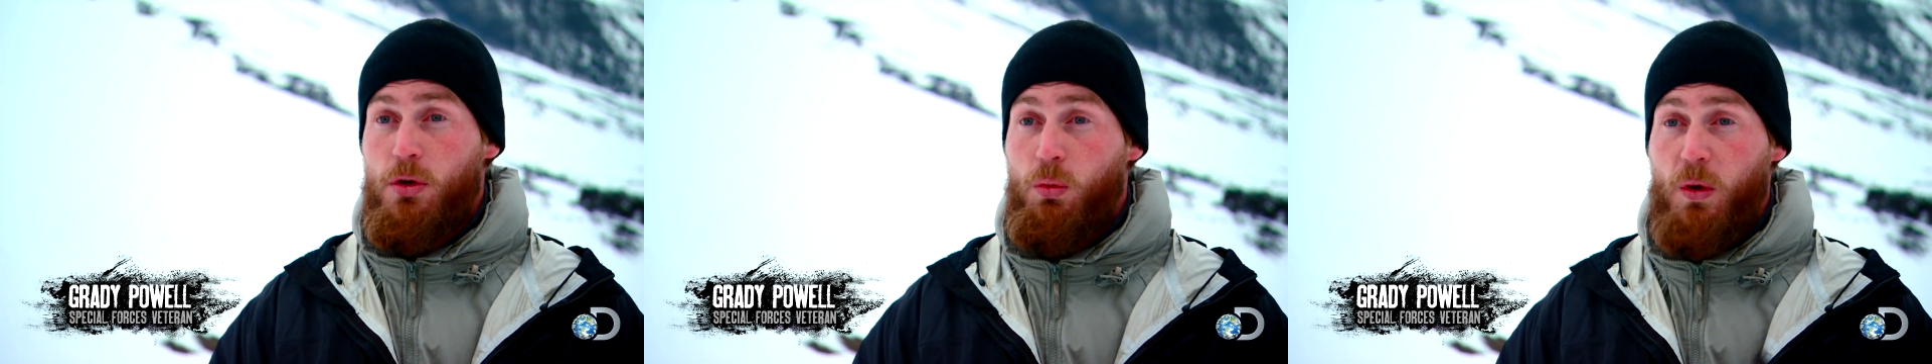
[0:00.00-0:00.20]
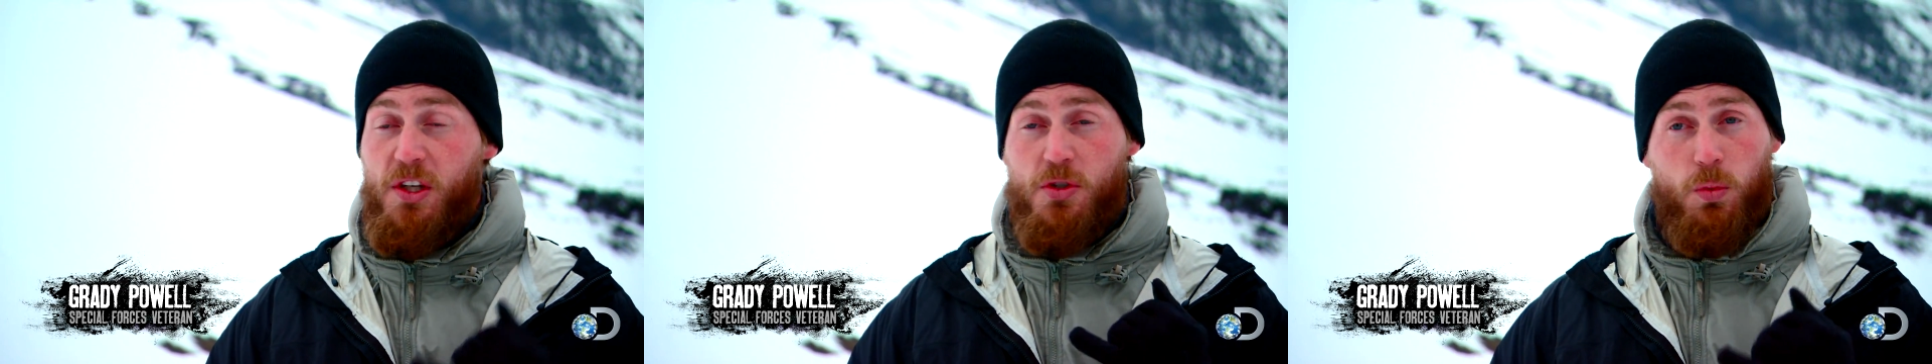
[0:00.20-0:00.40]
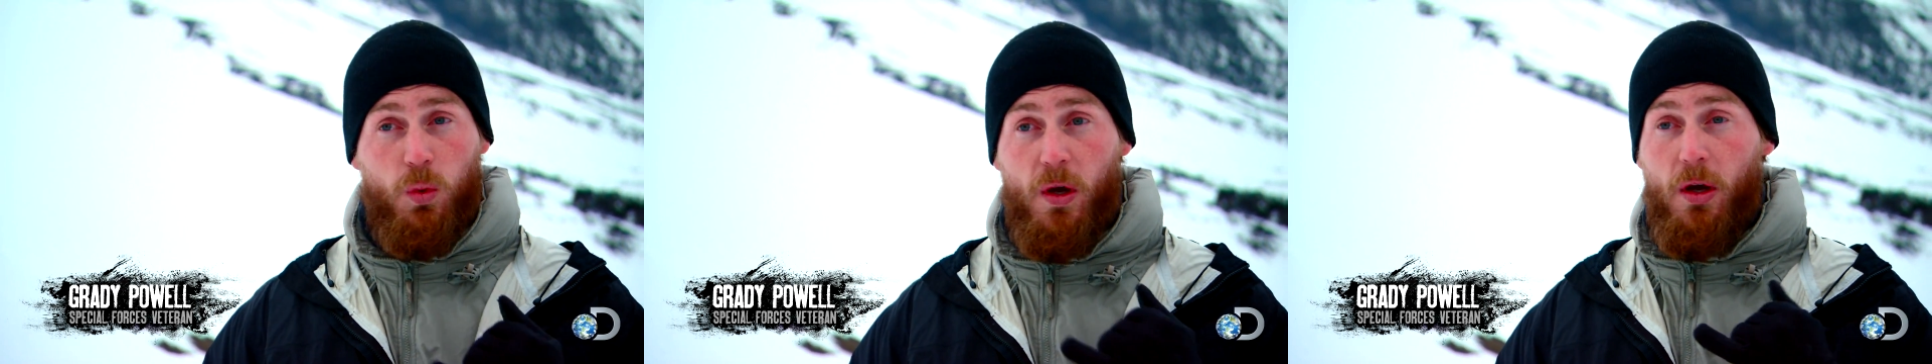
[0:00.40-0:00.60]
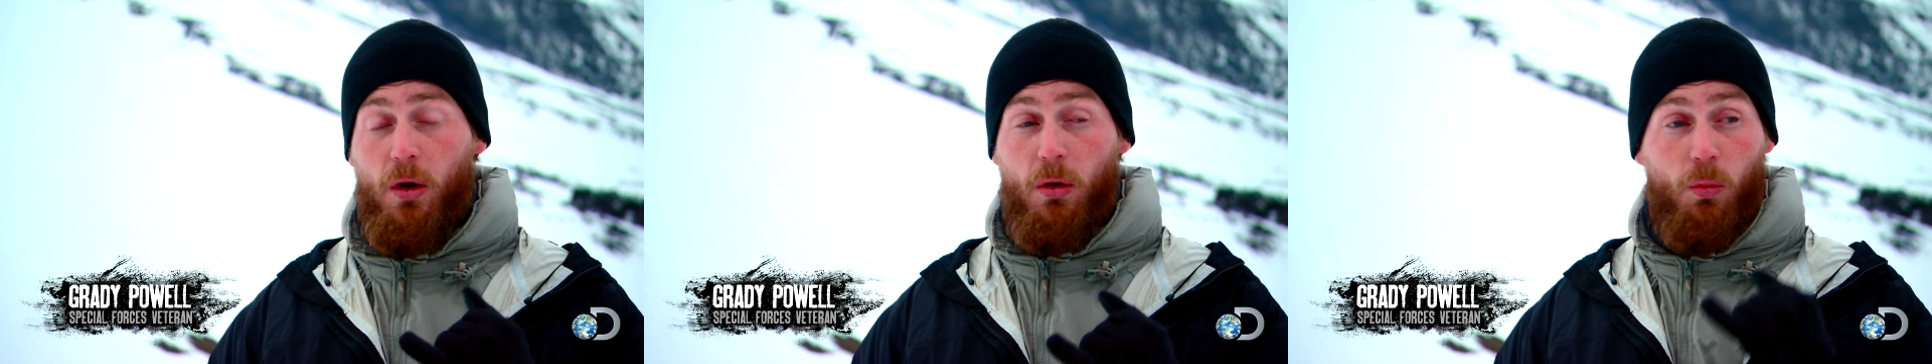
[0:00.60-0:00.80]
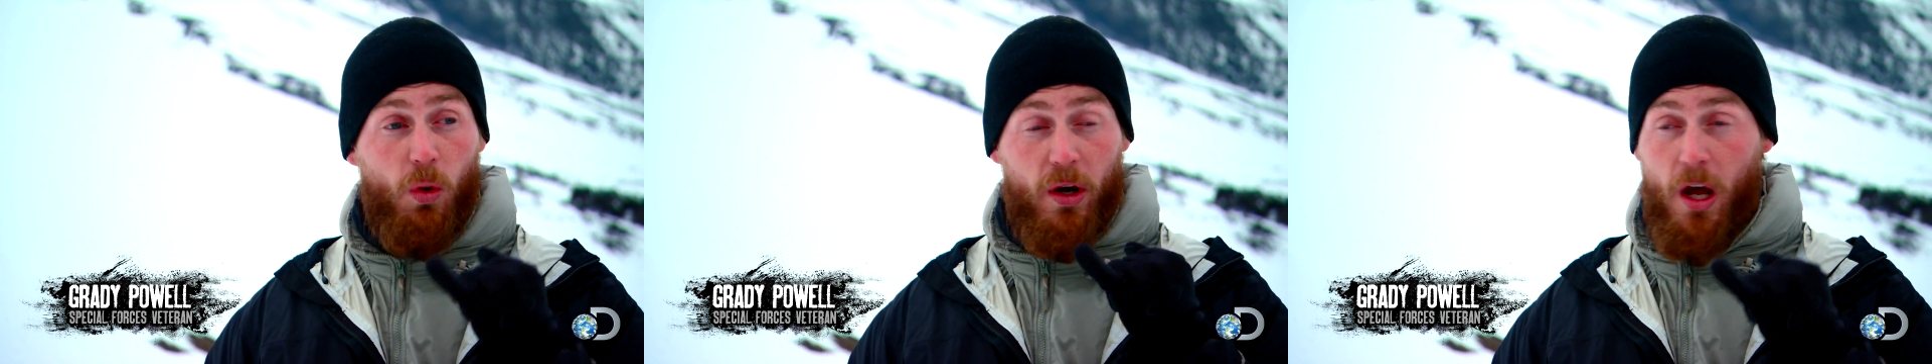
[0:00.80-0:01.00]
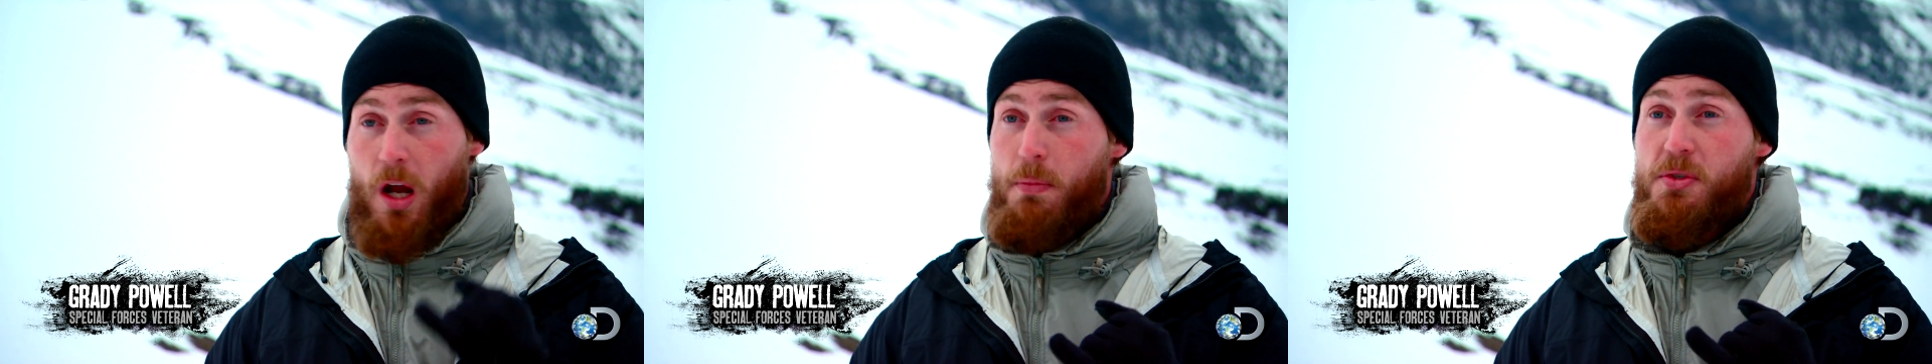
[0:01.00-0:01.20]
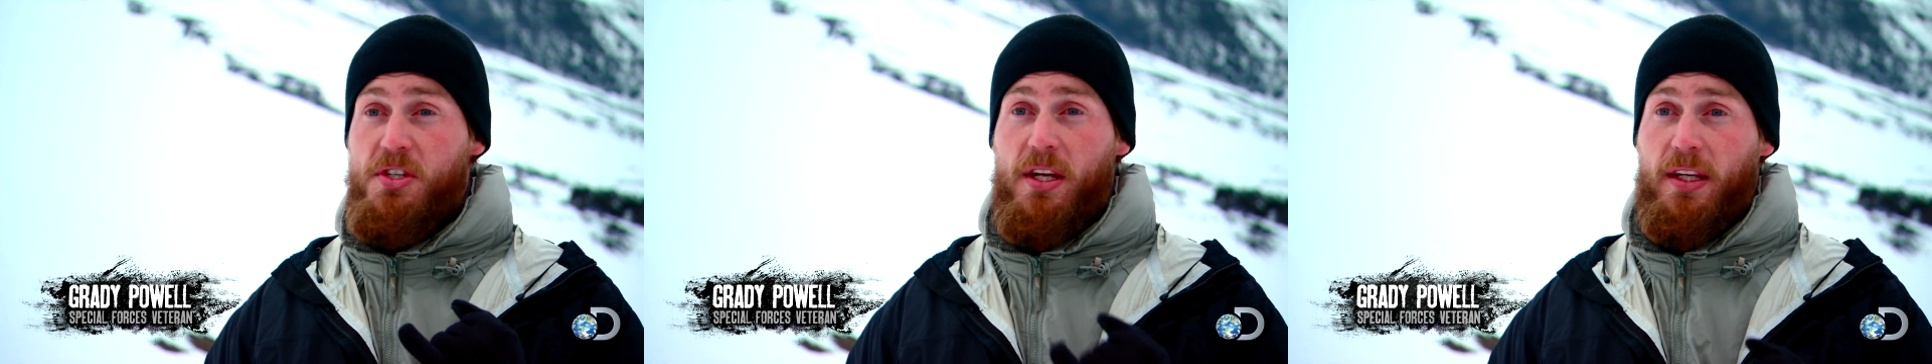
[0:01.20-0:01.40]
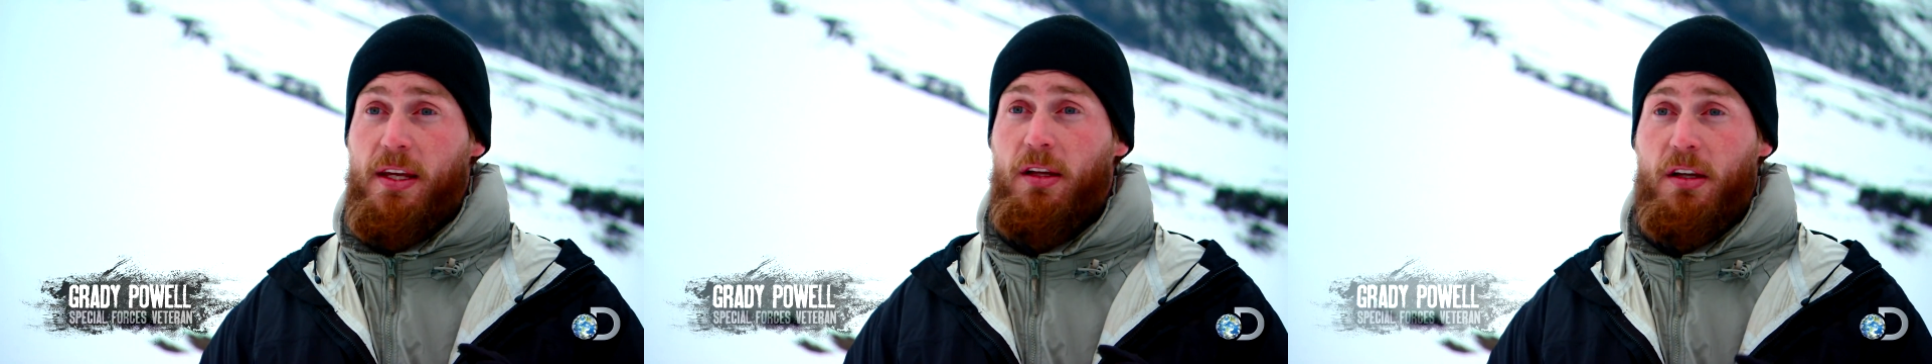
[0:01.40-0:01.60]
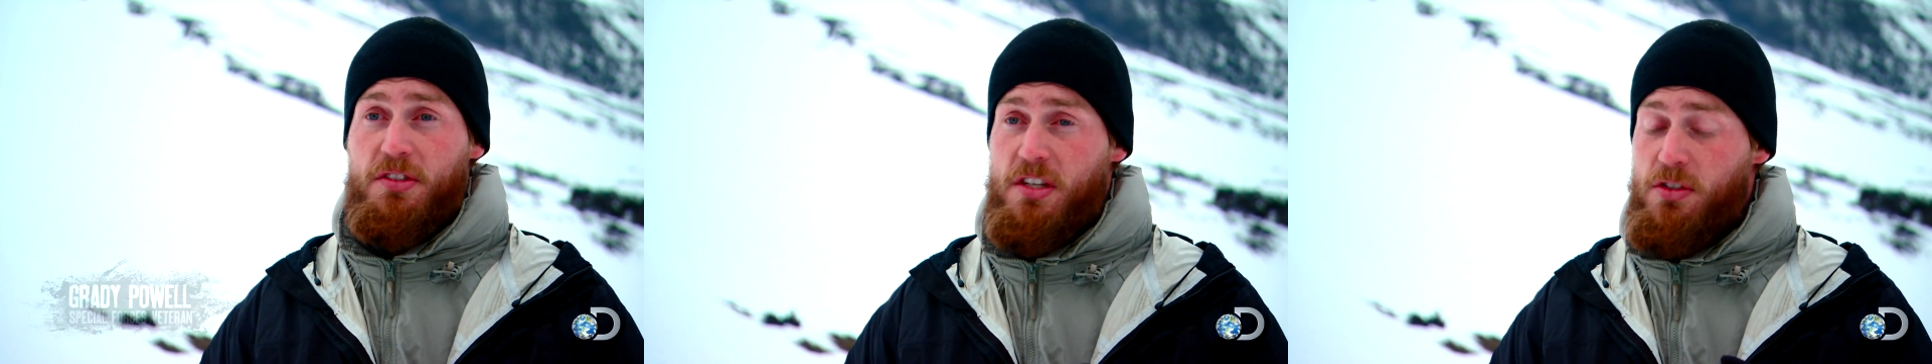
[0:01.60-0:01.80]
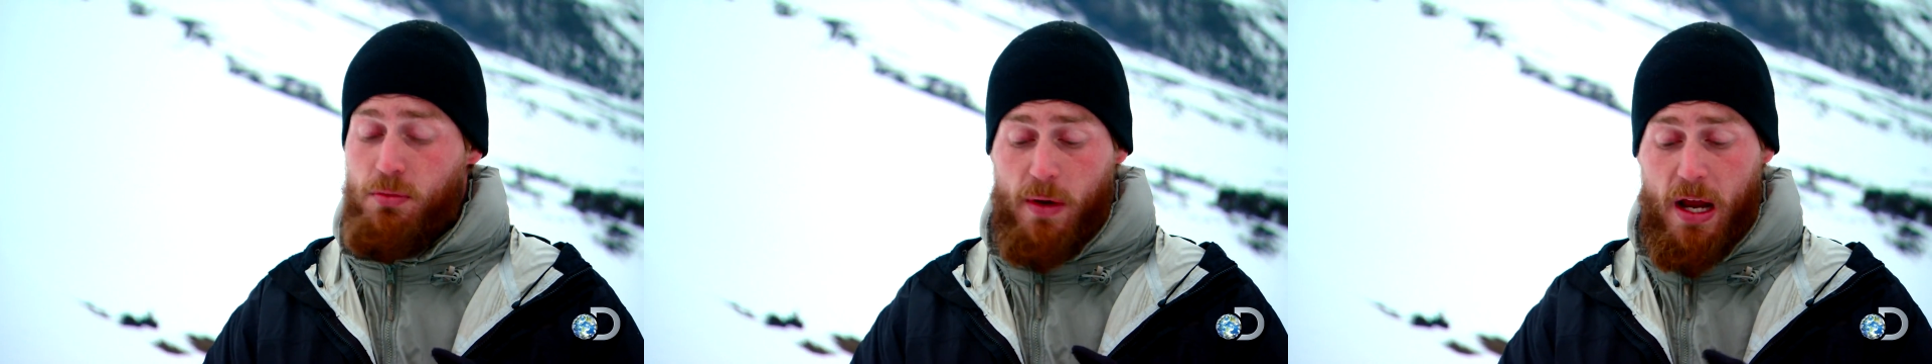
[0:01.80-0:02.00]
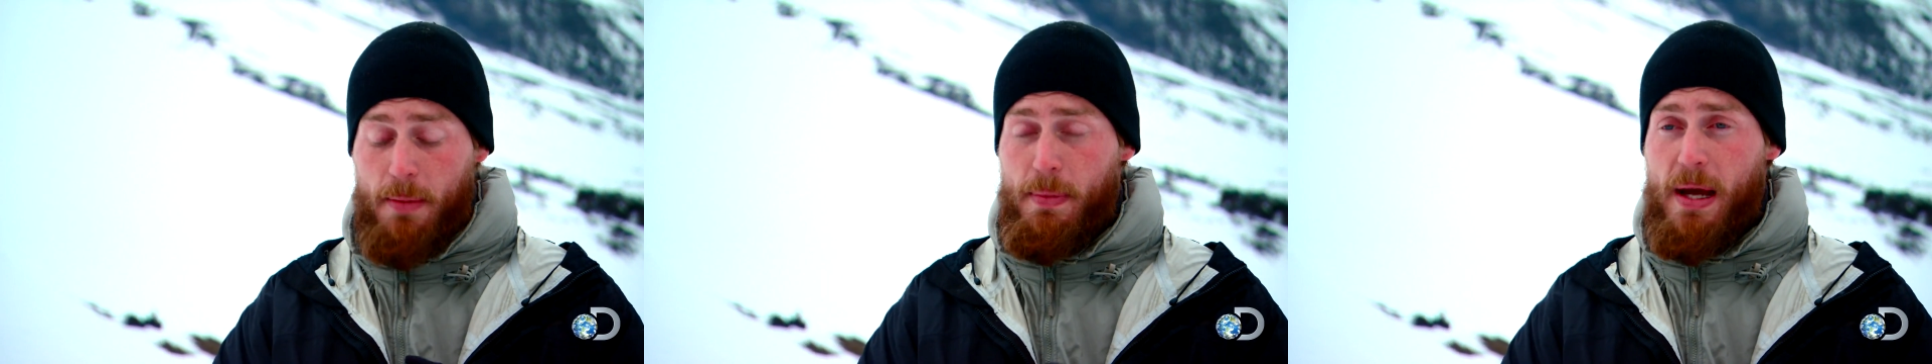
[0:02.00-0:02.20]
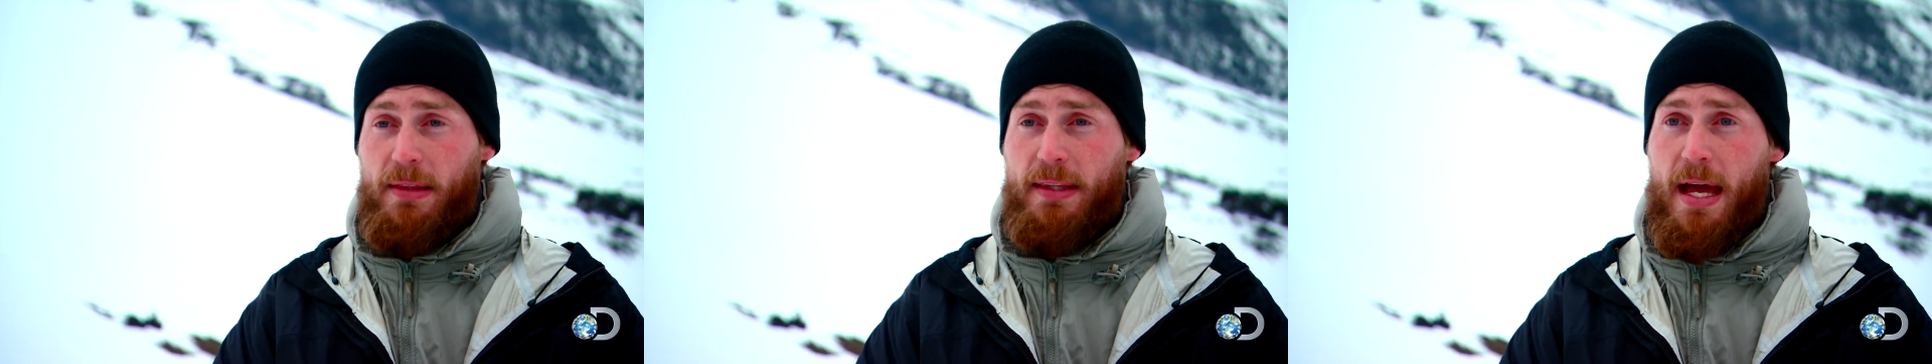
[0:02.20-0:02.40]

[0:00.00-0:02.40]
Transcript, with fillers: which will 100% kill us. He's right about